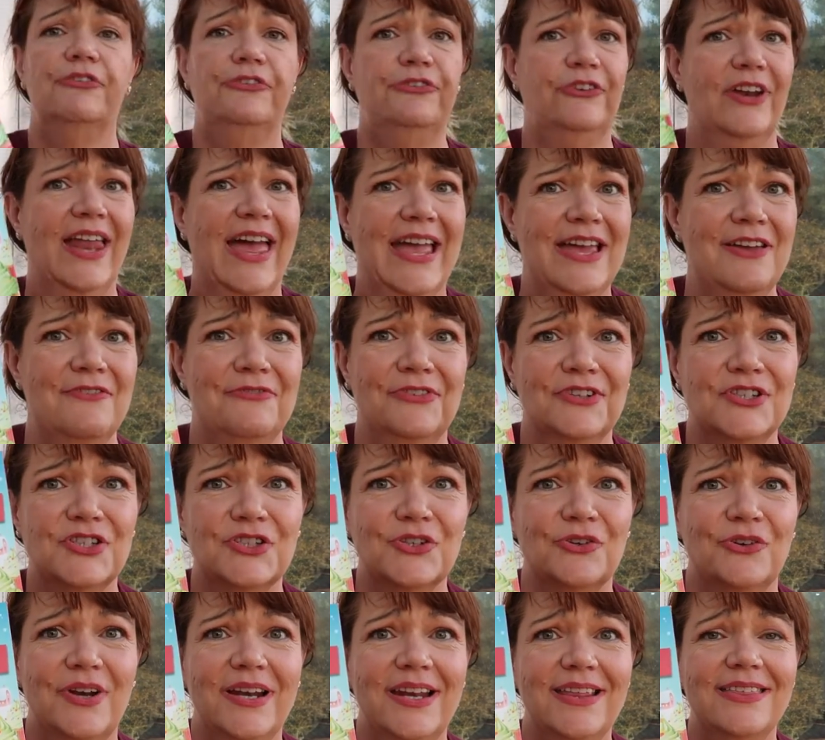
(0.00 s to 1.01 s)
flavours
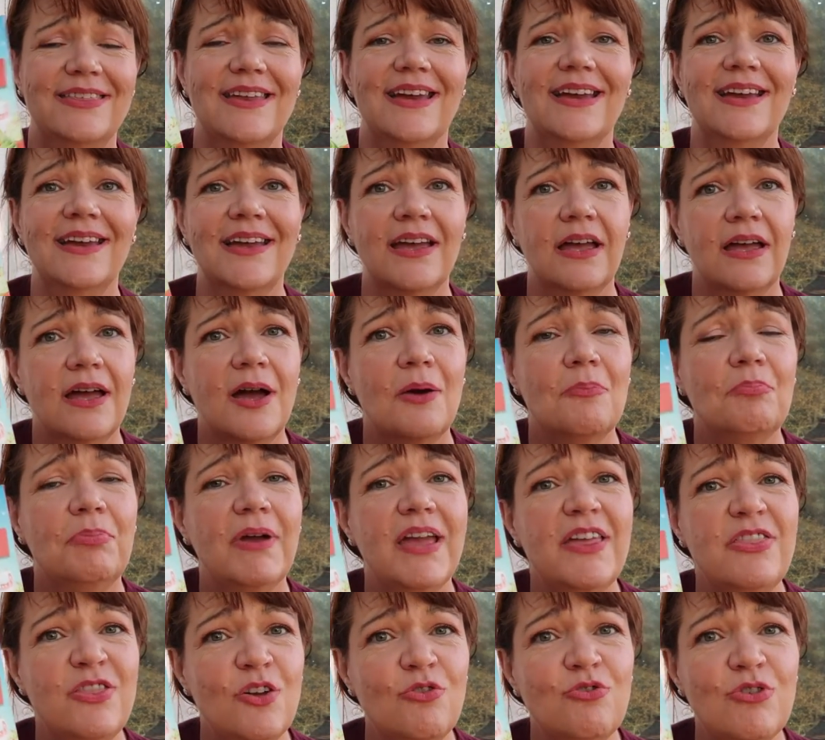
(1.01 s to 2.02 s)
or anything.
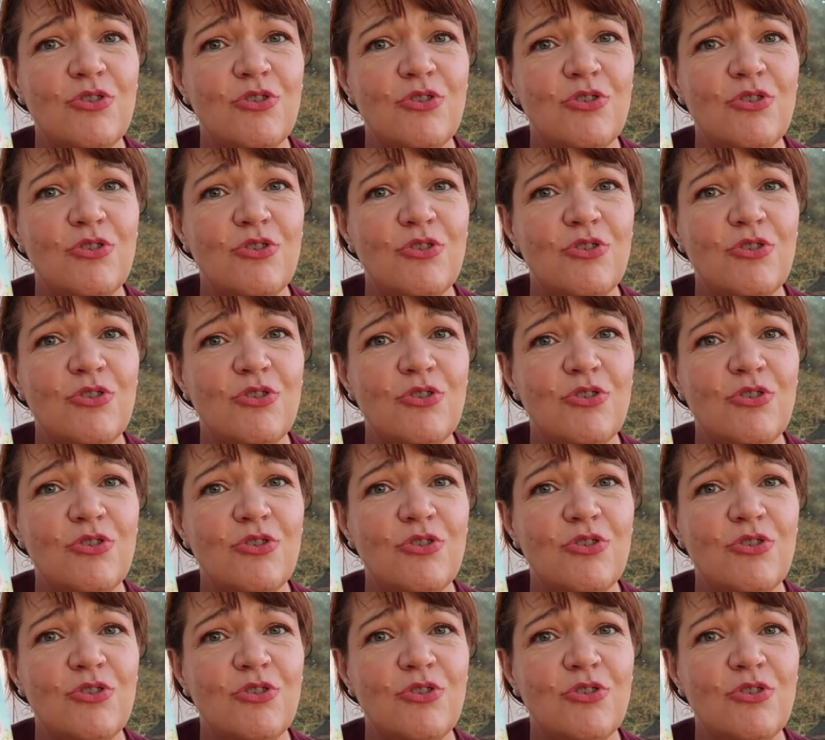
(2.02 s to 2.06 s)
But in the